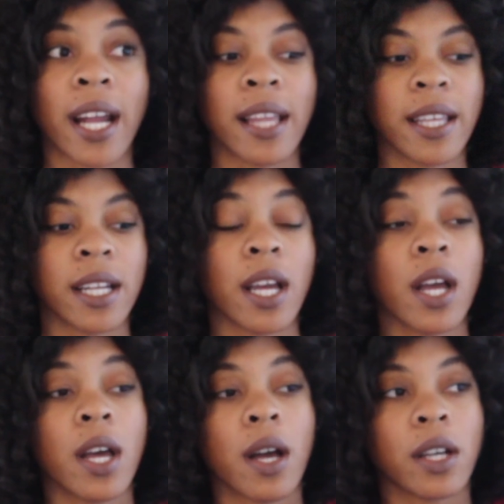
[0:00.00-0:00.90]
And then
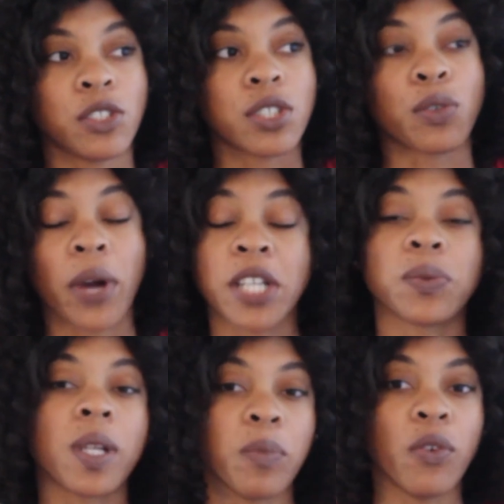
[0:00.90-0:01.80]
just
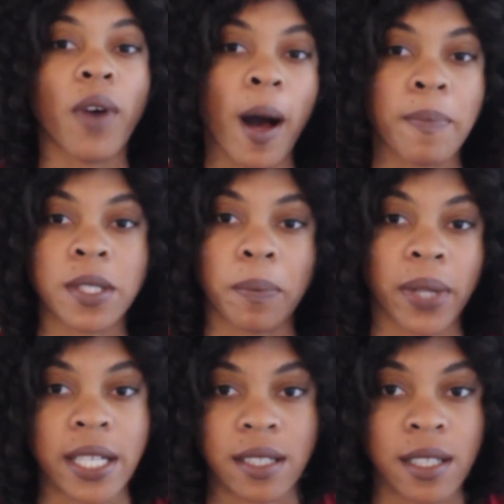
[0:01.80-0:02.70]
gradually move up to
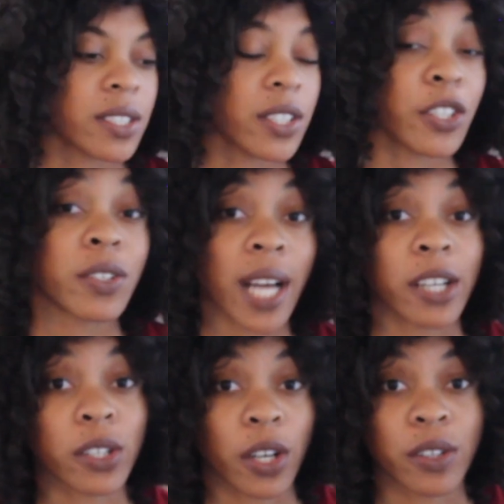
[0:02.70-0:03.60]
places. You're
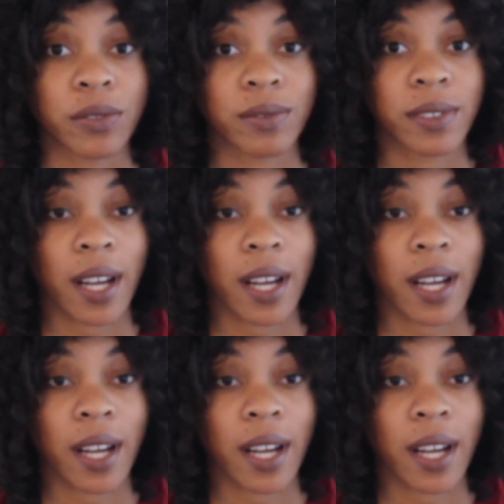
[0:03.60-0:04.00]
not alone.